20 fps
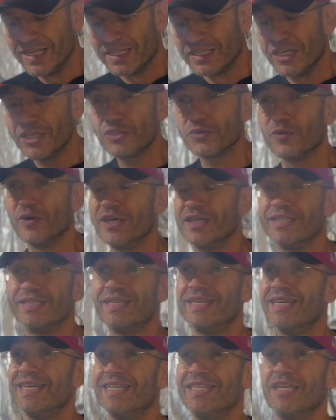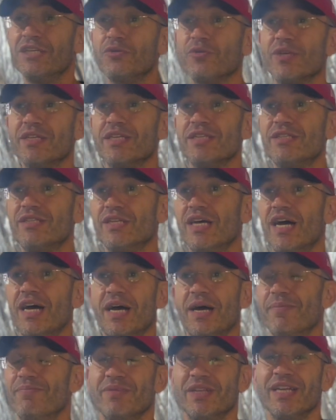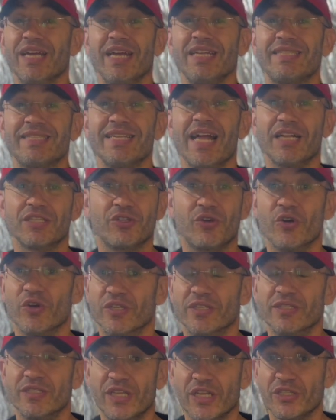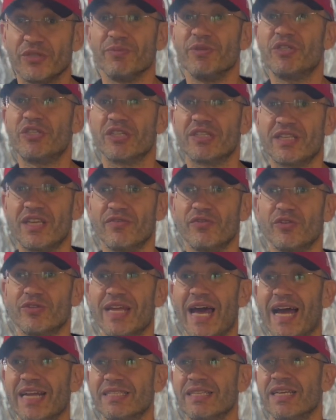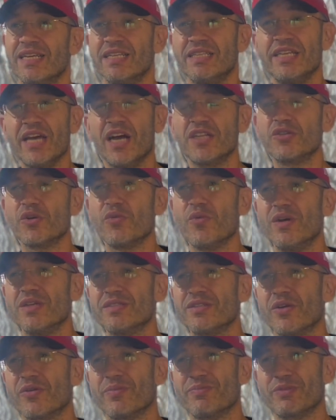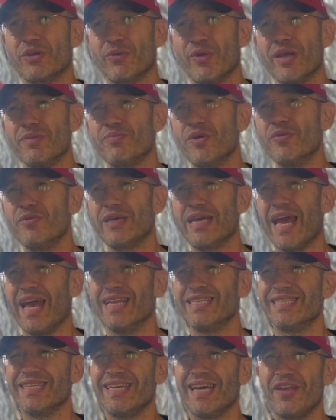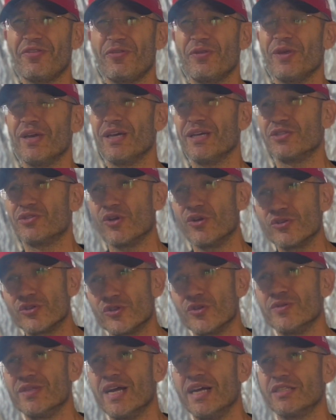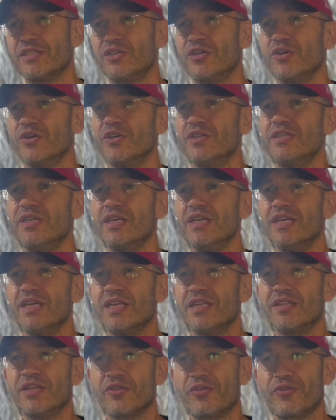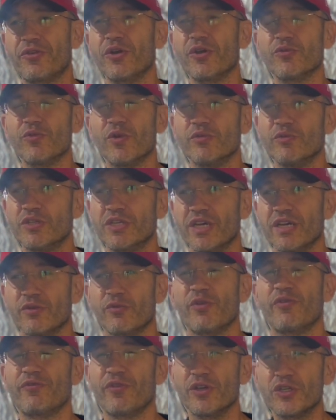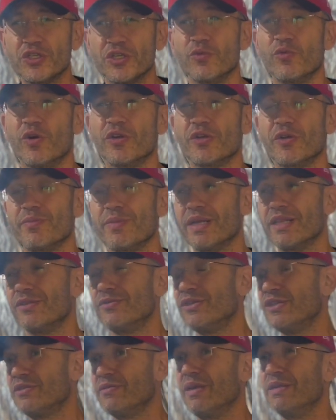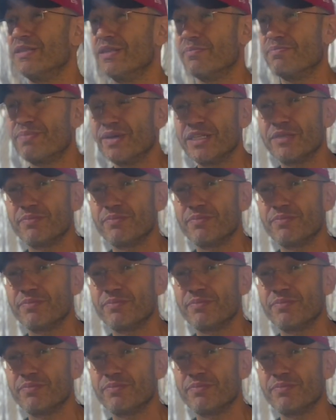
This one is it's not good. Let me just give you that. The other ones are the rainbow candy, I think, is also not good. The third one, which refreshing watermelon, is a bit